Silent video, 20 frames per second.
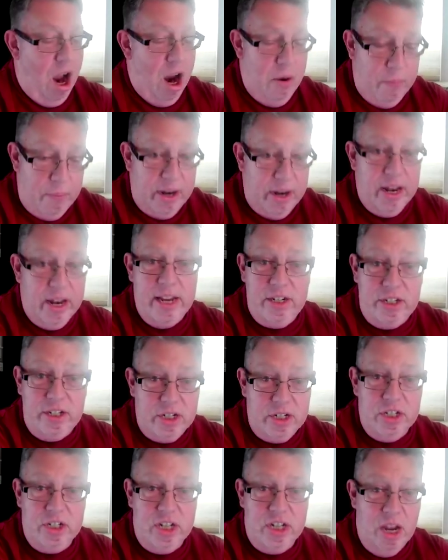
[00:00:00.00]
our
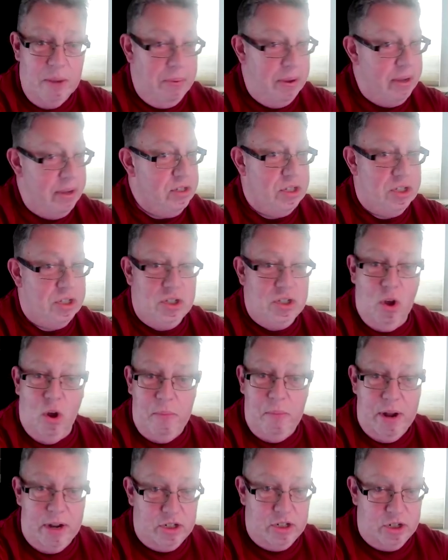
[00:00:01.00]
relationship is
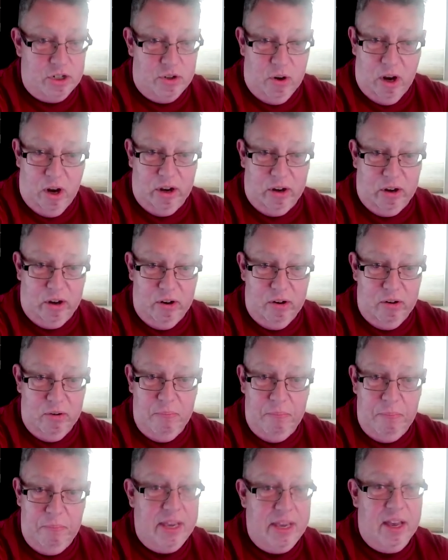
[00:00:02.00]
so much
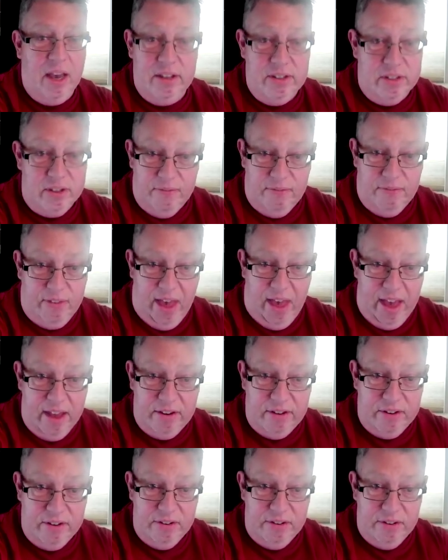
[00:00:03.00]
stronger because of that.